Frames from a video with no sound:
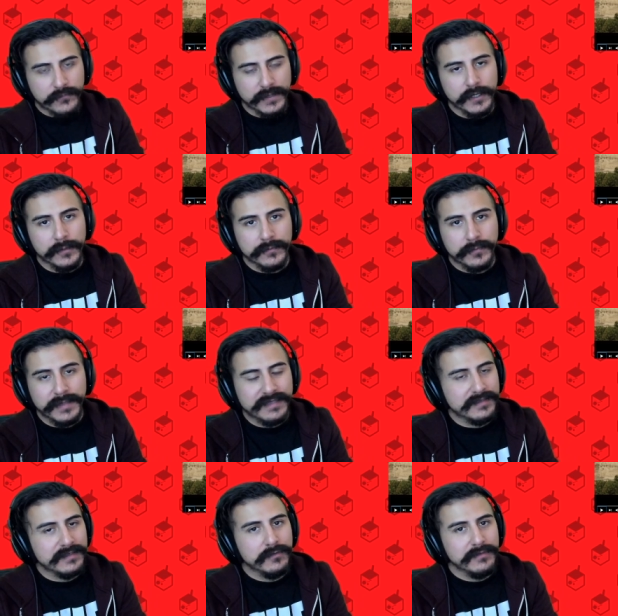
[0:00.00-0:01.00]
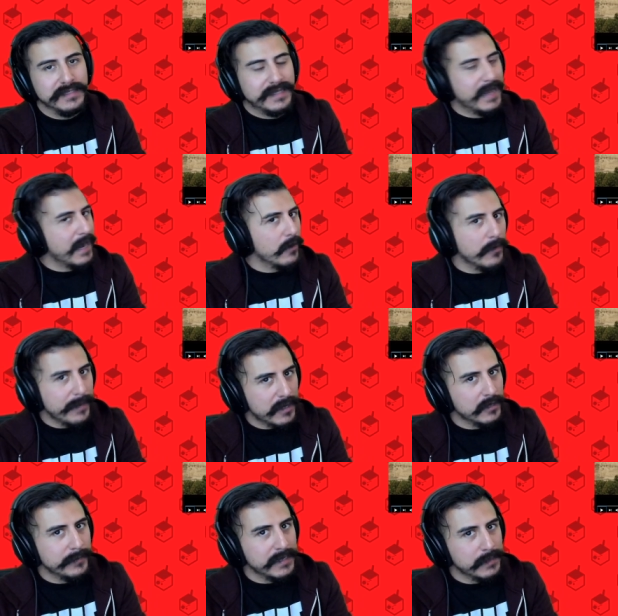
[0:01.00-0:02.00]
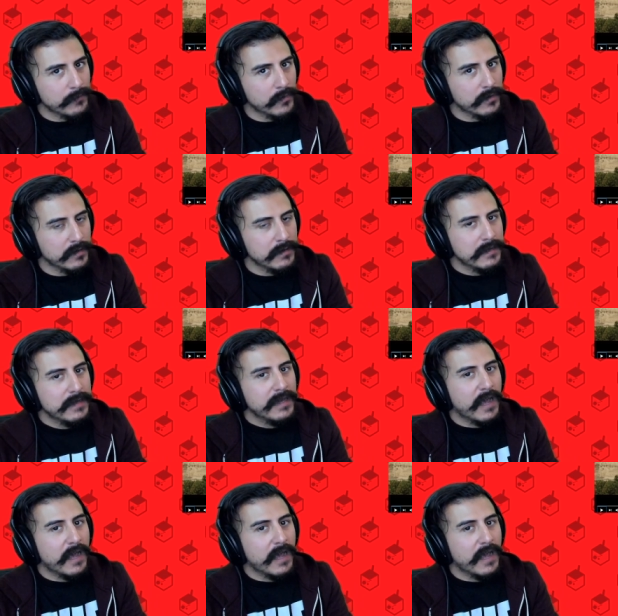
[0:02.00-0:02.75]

films because I don't really care about them anymore.